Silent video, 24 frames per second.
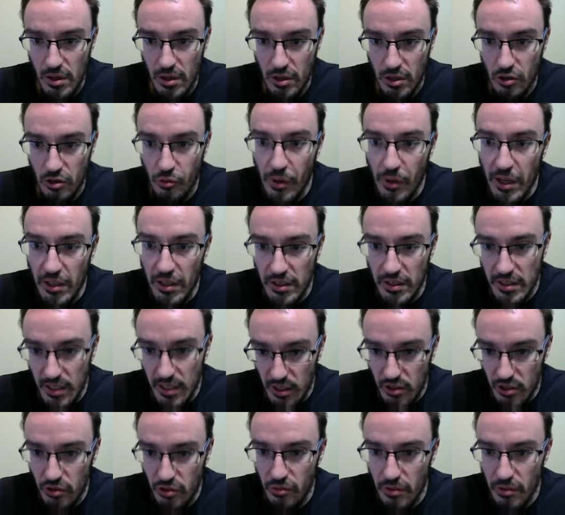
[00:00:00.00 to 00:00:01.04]
Queen to
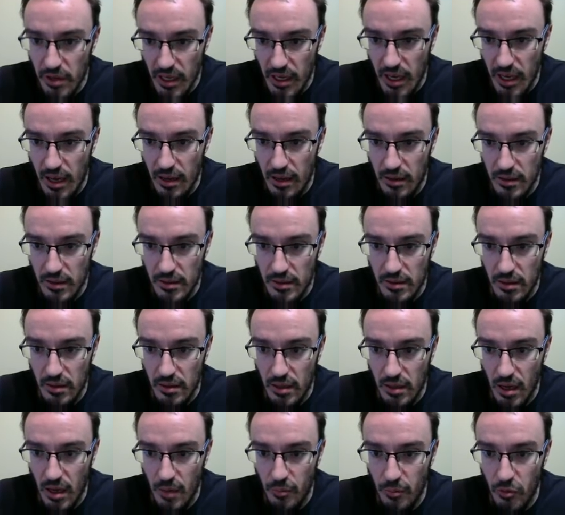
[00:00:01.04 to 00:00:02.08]
c2 again is the
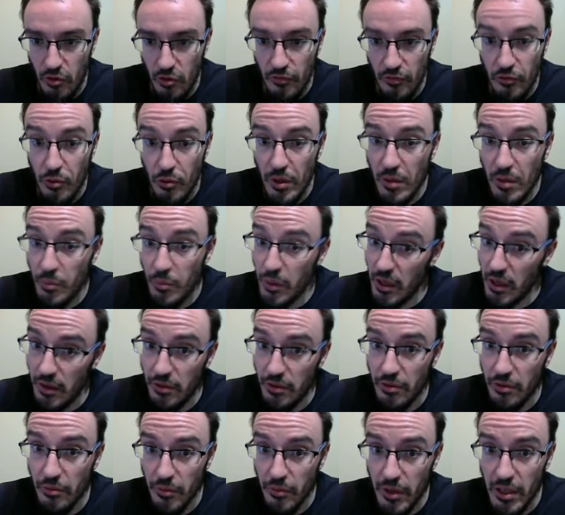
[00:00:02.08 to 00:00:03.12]
top move. Queen
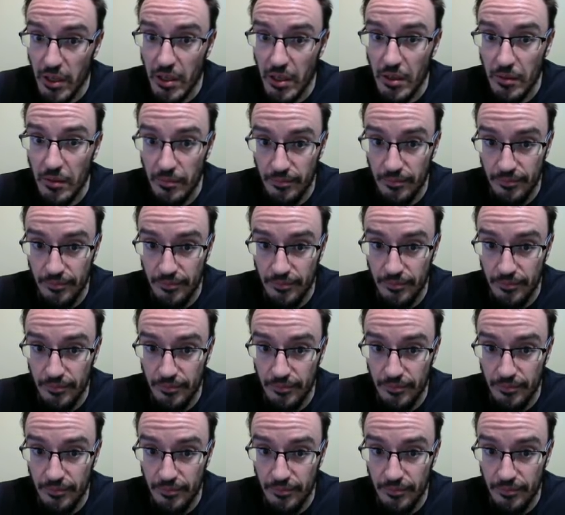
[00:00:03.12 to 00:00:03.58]
b3.